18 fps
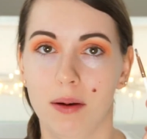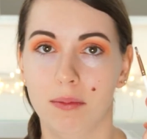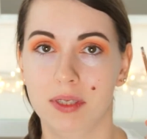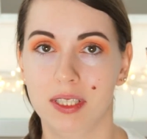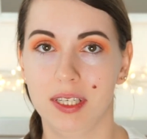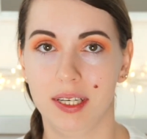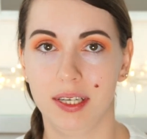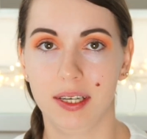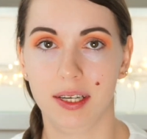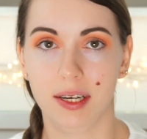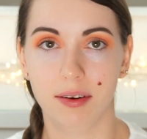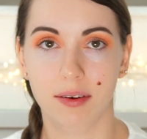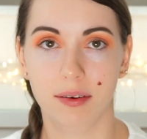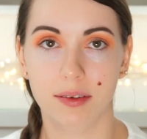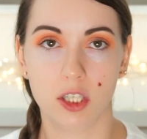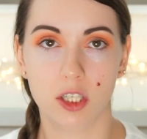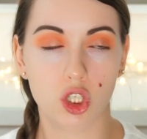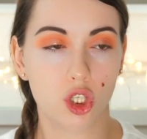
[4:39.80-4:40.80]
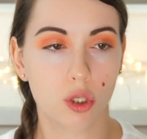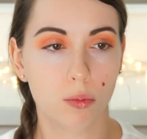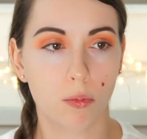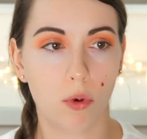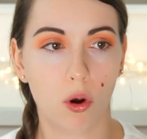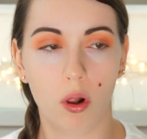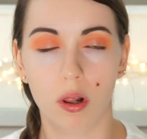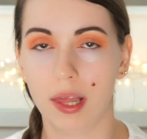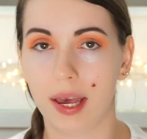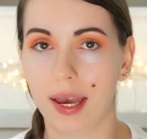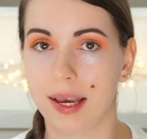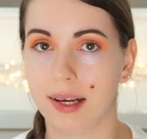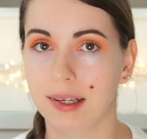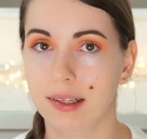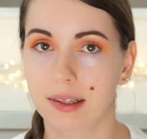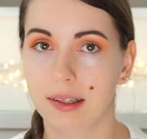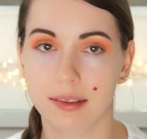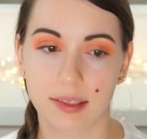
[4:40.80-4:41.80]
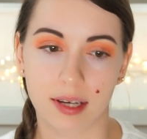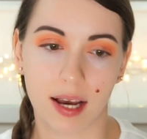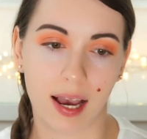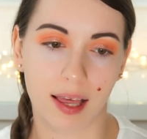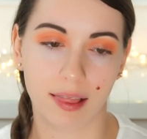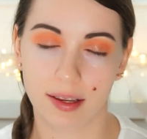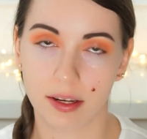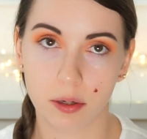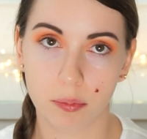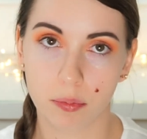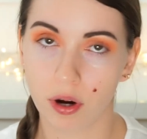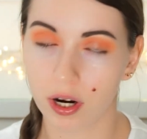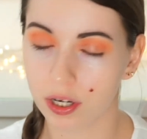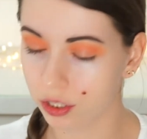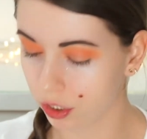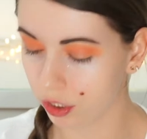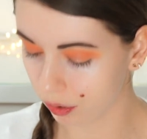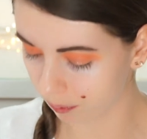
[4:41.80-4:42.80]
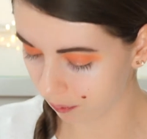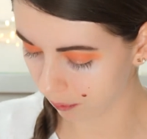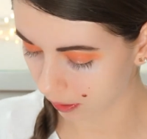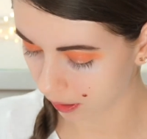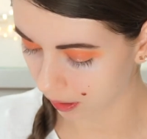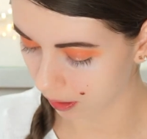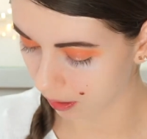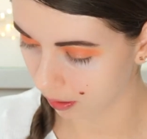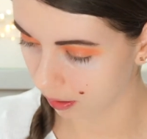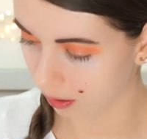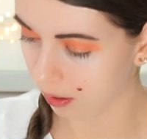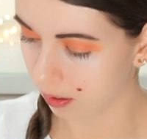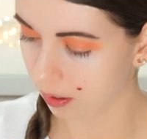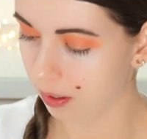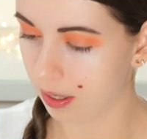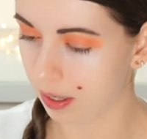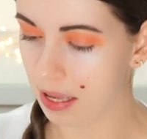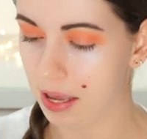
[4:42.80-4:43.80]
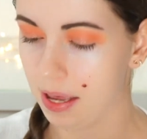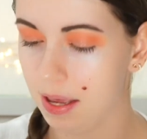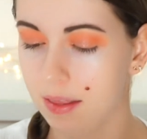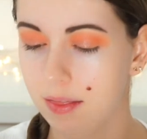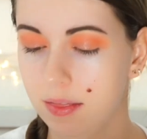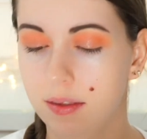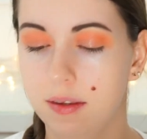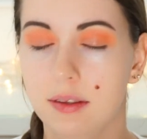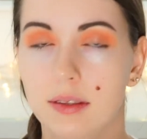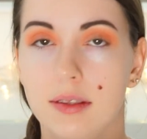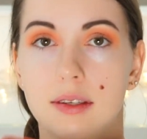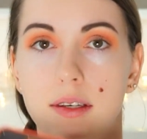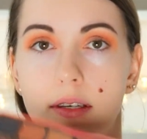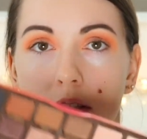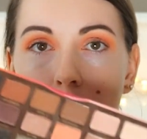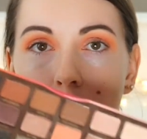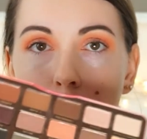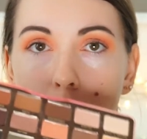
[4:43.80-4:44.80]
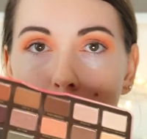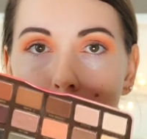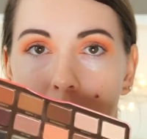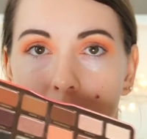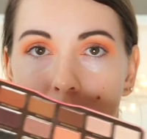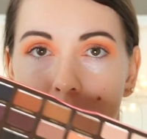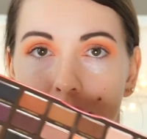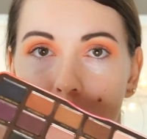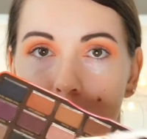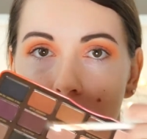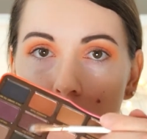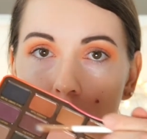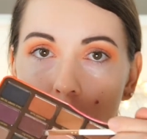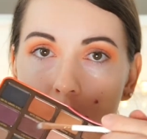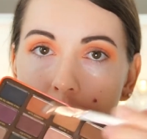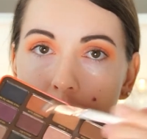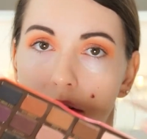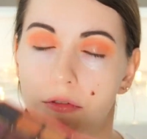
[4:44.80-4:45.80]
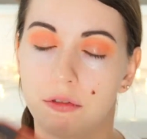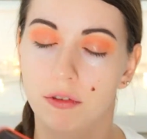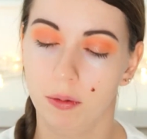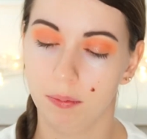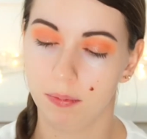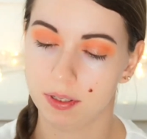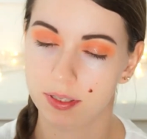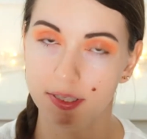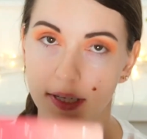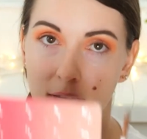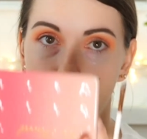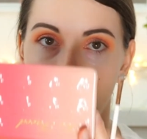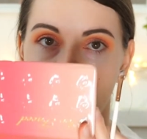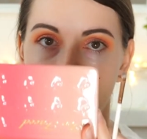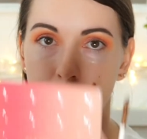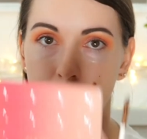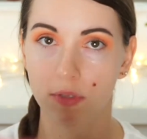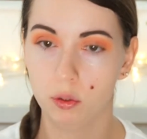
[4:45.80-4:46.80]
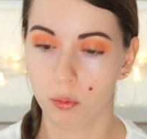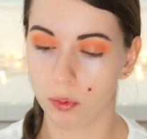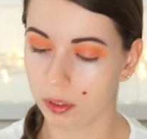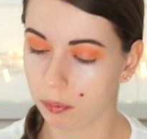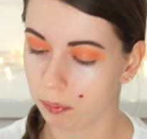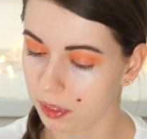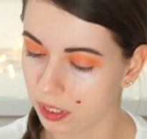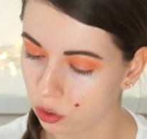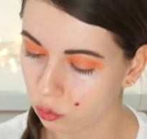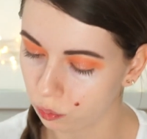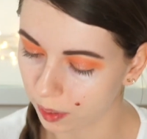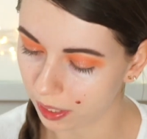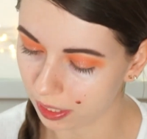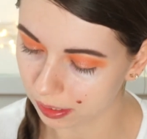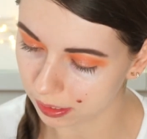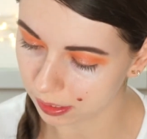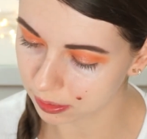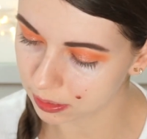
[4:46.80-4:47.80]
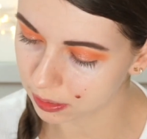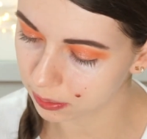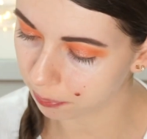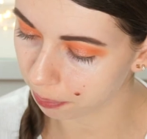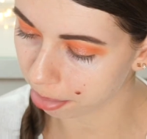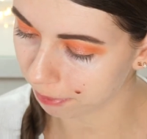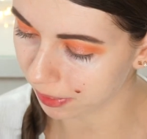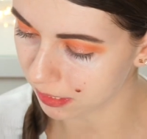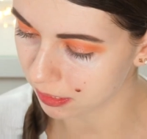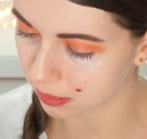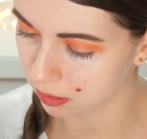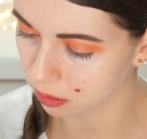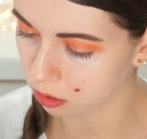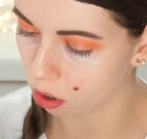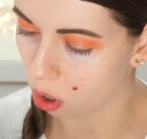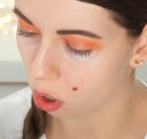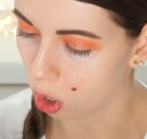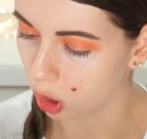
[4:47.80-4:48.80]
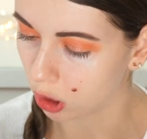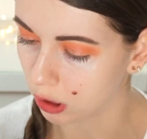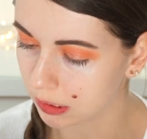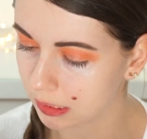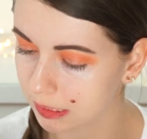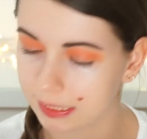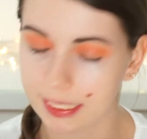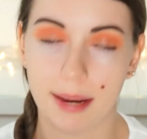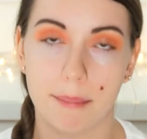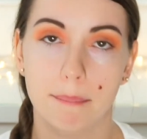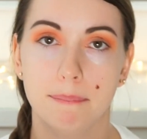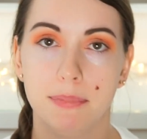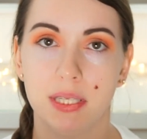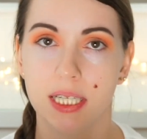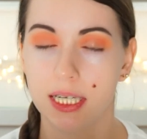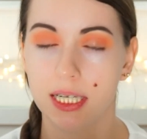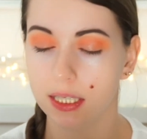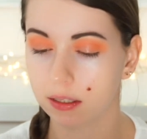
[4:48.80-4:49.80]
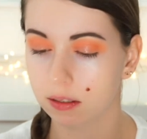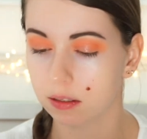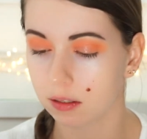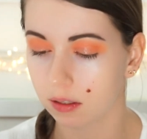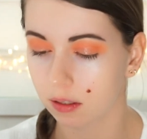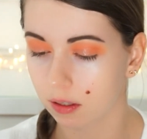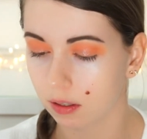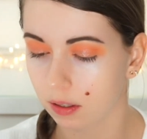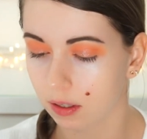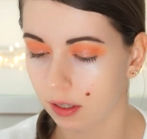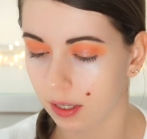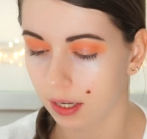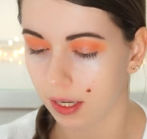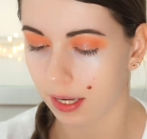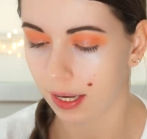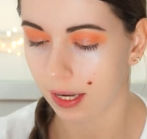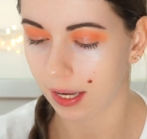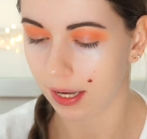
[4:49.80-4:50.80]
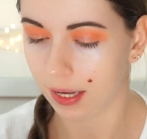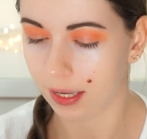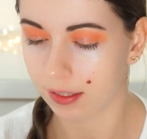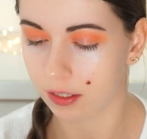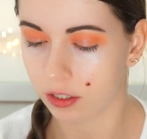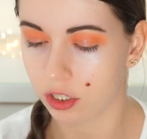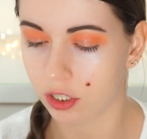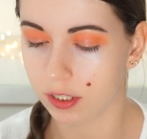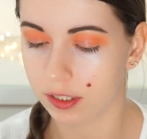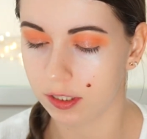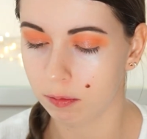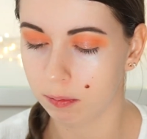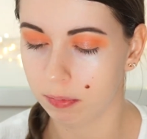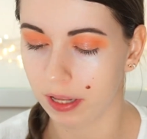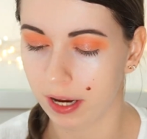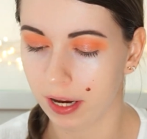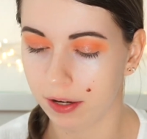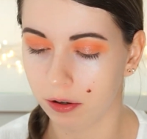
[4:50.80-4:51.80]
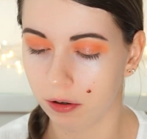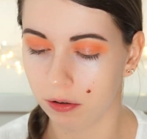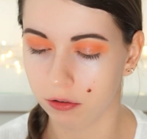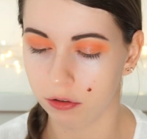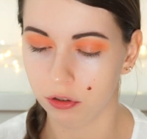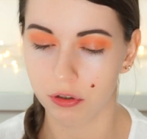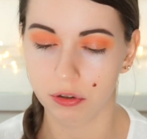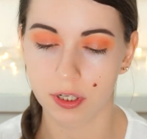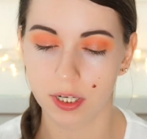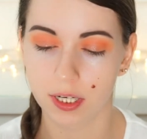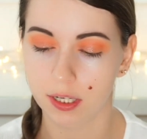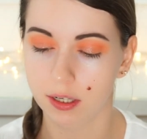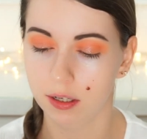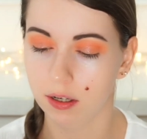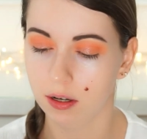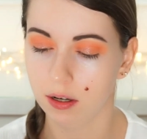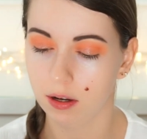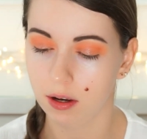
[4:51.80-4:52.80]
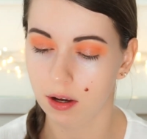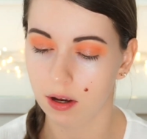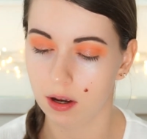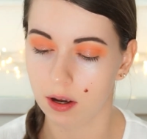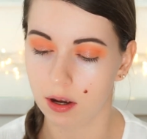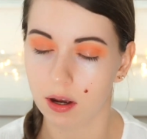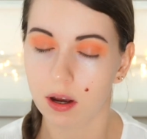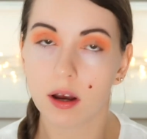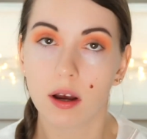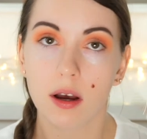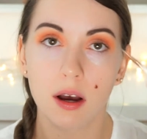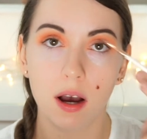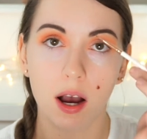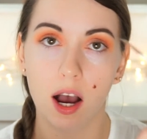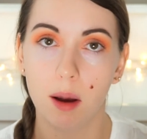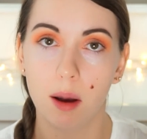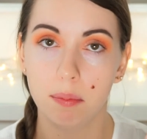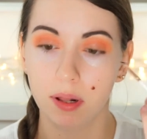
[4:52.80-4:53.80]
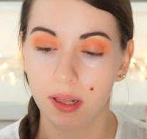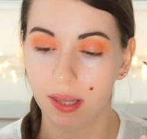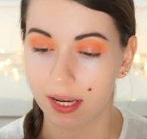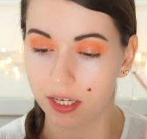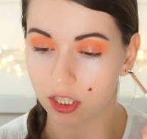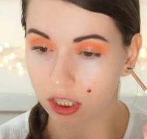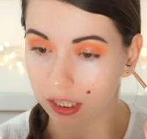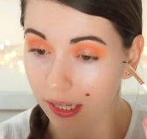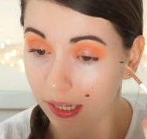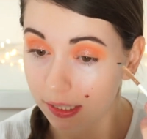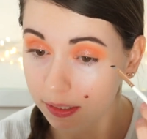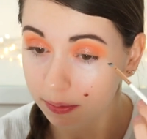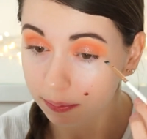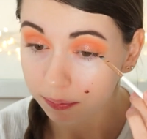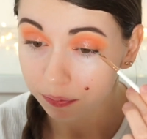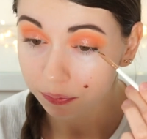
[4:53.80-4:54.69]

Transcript: I'm taking a small angled eyeliner brush, and this black eyeshadow here from the same Sweet Peach palette, and it's called Tempting, and it's just applied onto the upper lash line.